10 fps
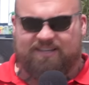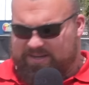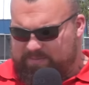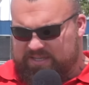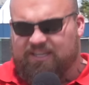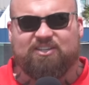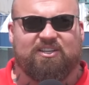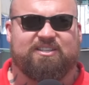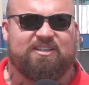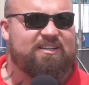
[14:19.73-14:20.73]
I mean,
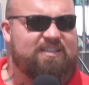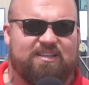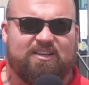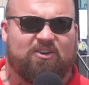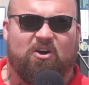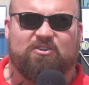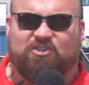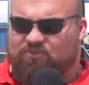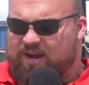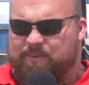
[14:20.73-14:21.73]
literally, I can't
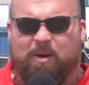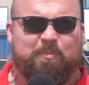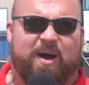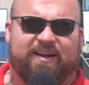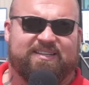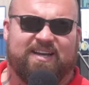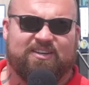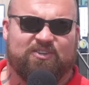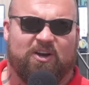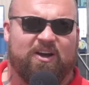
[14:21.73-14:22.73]
describe how bad his
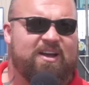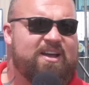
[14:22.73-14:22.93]
hands are.